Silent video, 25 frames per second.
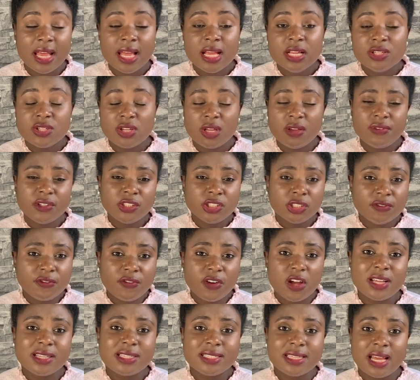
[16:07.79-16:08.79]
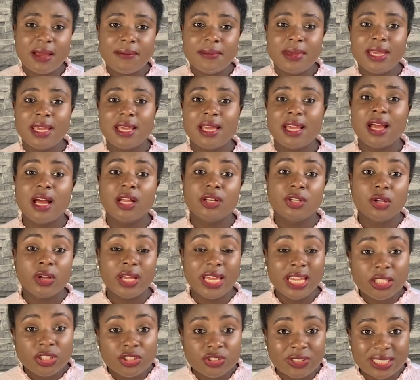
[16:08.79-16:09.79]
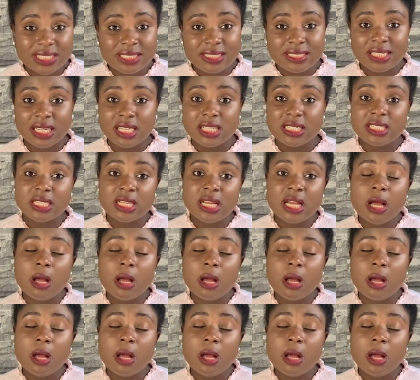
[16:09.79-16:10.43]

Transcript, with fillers: so if it's your first time here and you're interested